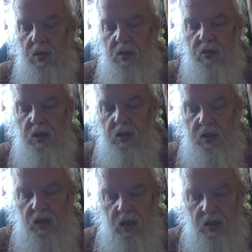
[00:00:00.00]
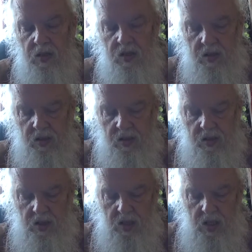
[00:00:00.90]
Strange Case.
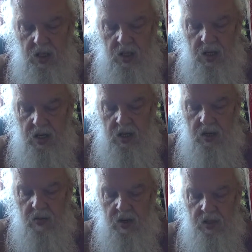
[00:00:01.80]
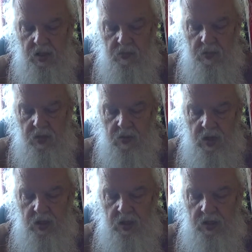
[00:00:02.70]
And then I watch
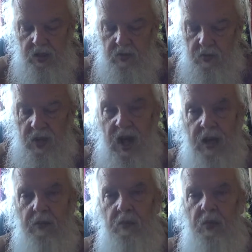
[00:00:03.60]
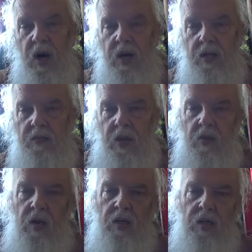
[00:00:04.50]
McRaney's Black Bottom. I
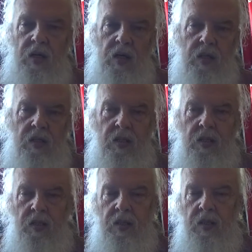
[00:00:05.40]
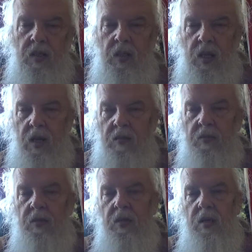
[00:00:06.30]
watched it on
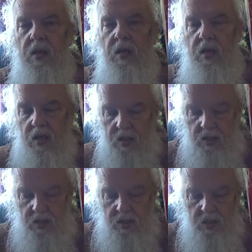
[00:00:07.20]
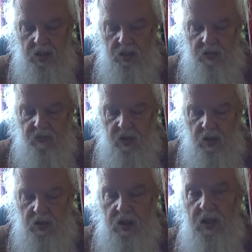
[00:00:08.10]
TCM, and it stars
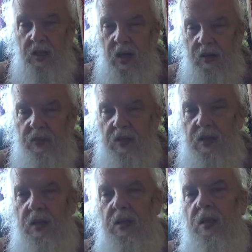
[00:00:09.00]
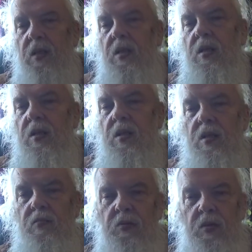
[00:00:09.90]
Viola Davis.
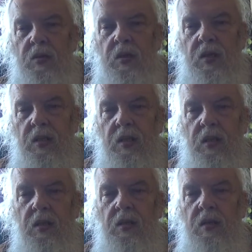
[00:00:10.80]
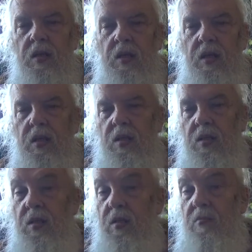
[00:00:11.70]
She's a blues singer.
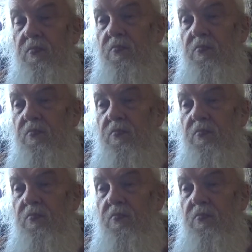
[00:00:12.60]
She's a